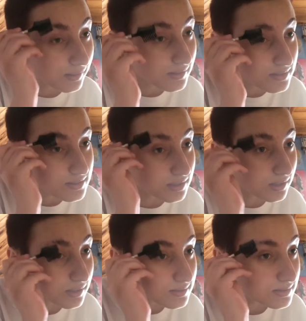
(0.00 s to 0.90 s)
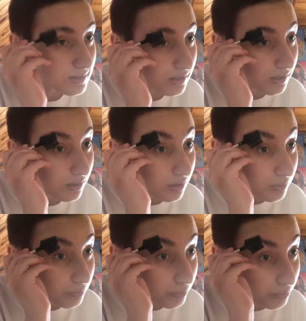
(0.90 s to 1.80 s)
and just
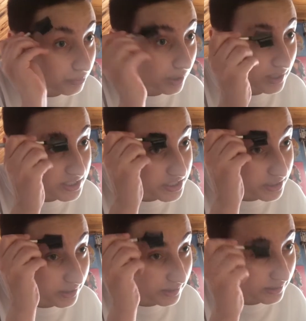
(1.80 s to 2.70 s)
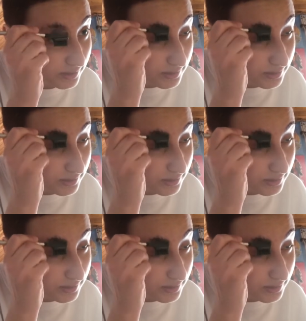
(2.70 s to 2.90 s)
brush it